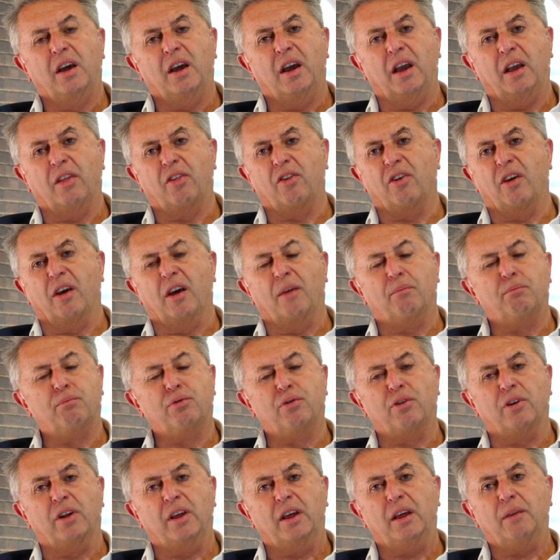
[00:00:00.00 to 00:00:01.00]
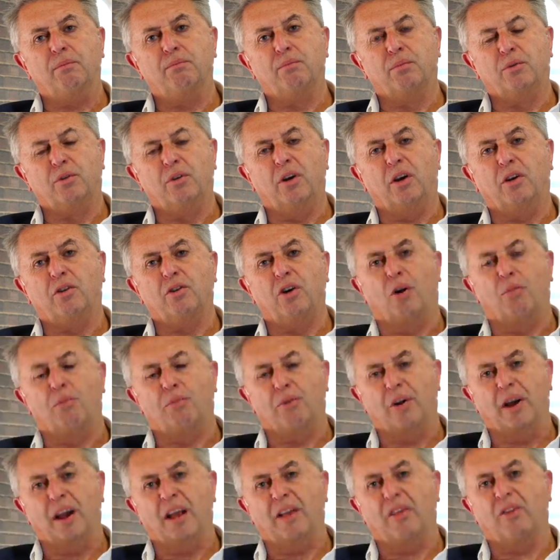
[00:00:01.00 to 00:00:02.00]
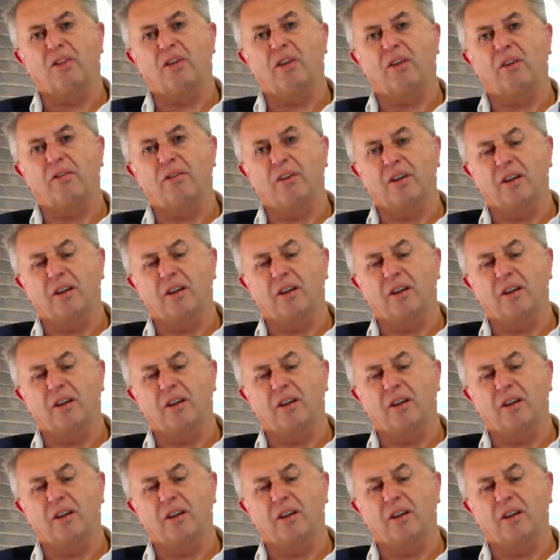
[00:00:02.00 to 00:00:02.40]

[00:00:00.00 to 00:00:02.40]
It's a pretty comprehensive